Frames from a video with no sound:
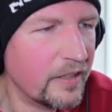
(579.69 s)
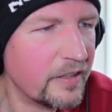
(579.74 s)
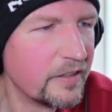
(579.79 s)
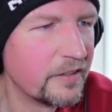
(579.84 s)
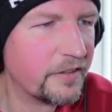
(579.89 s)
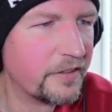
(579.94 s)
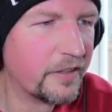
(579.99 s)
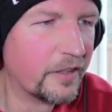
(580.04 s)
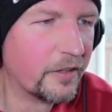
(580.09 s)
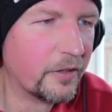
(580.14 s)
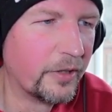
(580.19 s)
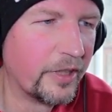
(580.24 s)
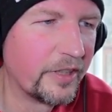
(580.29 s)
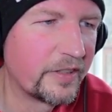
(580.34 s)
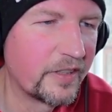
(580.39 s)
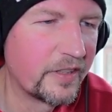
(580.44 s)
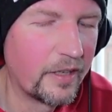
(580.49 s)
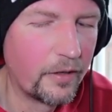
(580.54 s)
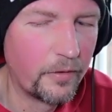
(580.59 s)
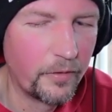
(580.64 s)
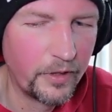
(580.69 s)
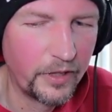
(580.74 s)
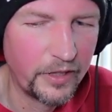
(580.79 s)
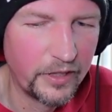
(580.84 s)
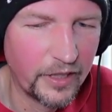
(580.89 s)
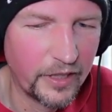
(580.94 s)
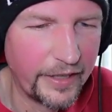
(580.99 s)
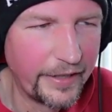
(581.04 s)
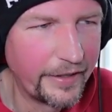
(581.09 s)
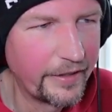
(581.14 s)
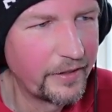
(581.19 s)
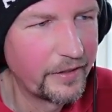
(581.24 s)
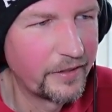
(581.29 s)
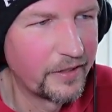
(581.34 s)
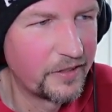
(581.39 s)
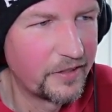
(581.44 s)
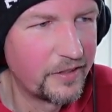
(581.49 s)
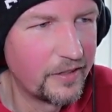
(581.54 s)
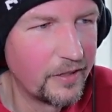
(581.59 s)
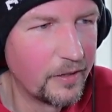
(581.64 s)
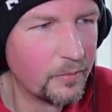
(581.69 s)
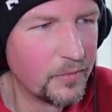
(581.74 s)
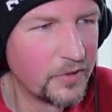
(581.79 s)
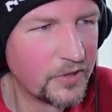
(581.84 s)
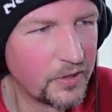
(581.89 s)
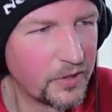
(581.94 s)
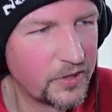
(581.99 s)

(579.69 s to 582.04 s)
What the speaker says: So it's not really like The Sims